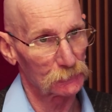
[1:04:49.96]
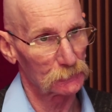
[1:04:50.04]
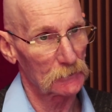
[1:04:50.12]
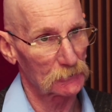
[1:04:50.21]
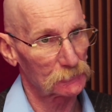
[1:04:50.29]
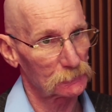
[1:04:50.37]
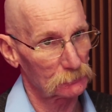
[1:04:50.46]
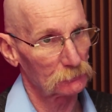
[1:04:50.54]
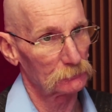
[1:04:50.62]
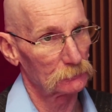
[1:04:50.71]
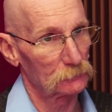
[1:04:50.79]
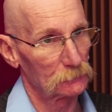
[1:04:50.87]
that's
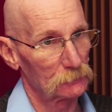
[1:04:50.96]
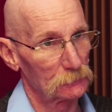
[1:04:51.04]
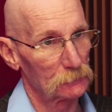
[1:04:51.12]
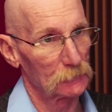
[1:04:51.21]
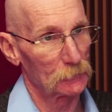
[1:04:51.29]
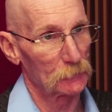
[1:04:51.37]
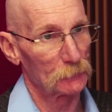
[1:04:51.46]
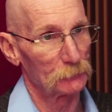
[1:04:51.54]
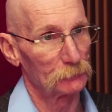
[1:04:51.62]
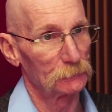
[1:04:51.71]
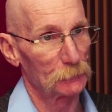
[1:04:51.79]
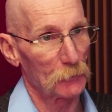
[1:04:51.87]
the
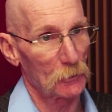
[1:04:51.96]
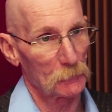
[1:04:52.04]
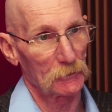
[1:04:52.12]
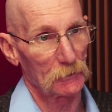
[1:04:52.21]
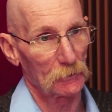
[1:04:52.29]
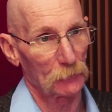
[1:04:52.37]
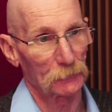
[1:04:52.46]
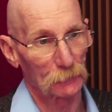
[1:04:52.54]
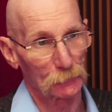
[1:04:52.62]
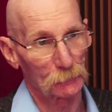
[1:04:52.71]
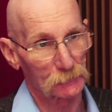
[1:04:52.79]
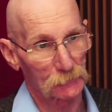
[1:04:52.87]
Department of Health and
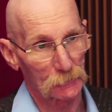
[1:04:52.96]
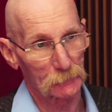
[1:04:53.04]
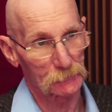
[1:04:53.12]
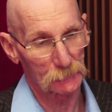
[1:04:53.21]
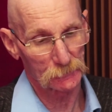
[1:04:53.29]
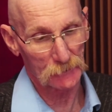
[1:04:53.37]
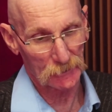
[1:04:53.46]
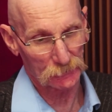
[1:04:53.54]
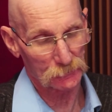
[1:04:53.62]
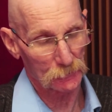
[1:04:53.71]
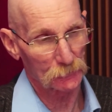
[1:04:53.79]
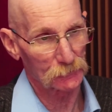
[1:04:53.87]
Human Services.
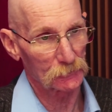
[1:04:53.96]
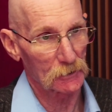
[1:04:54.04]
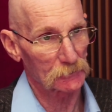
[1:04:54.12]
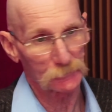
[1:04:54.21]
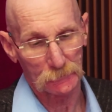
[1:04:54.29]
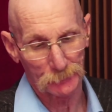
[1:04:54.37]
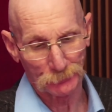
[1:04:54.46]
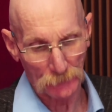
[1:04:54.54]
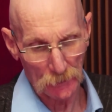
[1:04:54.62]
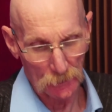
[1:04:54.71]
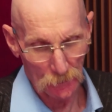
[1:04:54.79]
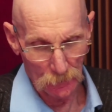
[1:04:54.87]
That's their section.
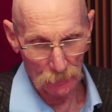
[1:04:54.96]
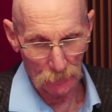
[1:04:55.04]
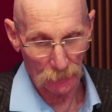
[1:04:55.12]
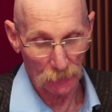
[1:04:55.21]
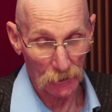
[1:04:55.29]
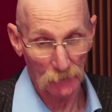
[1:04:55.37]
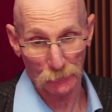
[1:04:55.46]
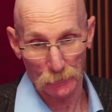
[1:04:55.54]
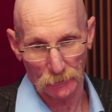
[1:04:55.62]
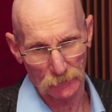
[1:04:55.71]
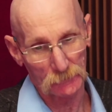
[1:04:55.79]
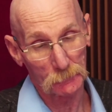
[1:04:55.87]
And
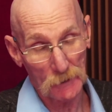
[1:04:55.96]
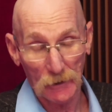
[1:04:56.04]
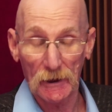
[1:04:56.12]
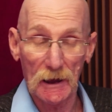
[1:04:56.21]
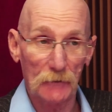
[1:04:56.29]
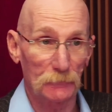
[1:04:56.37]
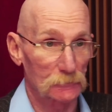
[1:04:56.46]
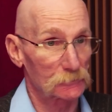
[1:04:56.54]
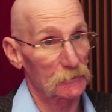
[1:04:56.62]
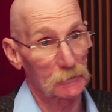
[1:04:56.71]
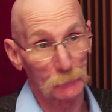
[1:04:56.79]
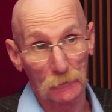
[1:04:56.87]
consequently, it's about half of the
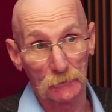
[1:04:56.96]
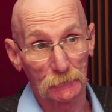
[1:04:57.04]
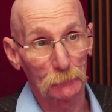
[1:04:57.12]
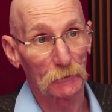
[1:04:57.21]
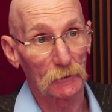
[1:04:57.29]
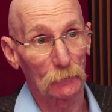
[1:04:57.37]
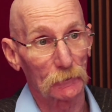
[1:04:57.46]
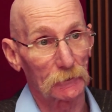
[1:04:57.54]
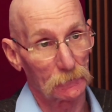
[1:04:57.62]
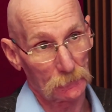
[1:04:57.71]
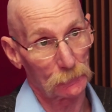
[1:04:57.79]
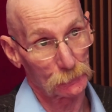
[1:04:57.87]
state budget, by the
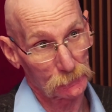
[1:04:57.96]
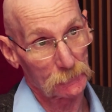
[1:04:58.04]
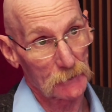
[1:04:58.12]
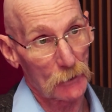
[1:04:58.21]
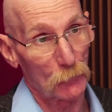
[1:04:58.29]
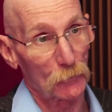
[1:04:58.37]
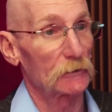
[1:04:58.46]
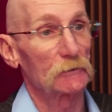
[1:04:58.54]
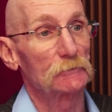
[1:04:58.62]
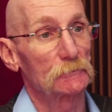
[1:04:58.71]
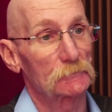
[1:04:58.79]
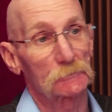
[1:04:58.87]
way, goes to that one
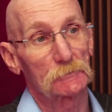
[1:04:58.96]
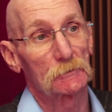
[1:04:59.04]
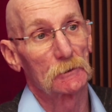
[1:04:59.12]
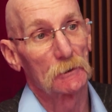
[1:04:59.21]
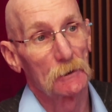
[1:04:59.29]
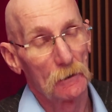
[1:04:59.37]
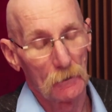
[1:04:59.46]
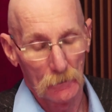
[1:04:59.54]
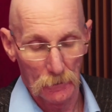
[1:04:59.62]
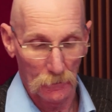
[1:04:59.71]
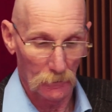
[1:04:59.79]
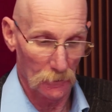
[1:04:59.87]
agency.
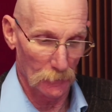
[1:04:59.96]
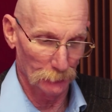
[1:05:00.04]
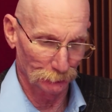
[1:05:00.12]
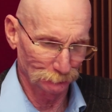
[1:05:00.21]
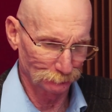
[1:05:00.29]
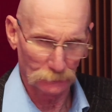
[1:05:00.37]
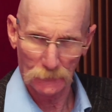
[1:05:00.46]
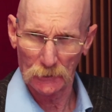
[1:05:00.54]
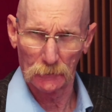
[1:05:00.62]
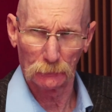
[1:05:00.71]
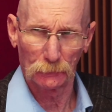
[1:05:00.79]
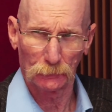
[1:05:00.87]

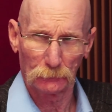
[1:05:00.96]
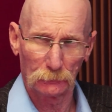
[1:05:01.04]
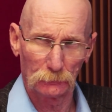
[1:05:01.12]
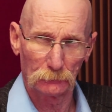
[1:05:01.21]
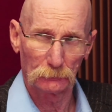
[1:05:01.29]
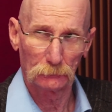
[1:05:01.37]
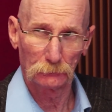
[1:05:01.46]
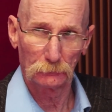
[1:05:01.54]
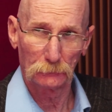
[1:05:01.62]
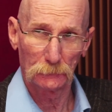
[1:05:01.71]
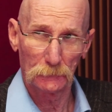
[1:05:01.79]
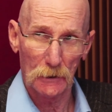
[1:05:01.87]
10
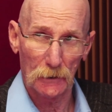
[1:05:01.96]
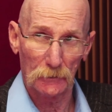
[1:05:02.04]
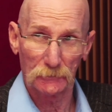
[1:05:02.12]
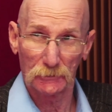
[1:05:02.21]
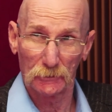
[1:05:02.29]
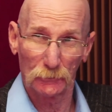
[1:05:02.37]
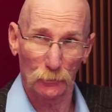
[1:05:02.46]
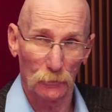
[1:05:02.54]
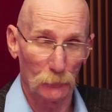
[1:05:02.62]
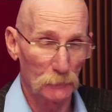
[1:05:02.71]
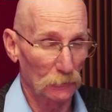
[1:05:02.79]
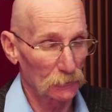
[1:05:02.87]
out of 10,
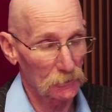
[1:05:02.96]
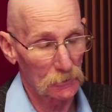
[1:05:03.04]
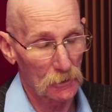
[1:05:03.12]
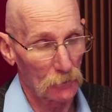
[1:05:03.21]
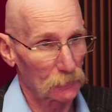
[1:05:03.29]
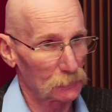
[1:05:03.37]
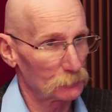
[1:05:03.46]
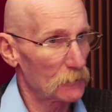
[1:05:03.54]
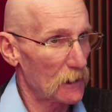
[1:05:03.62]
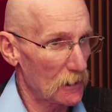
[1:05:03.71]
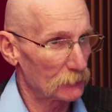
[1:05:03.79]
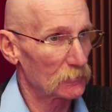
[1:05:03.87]
$12 billion,
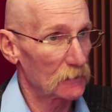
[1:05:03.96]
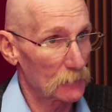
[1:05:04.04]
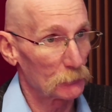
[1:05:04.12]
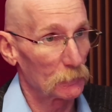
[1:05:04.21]
half of that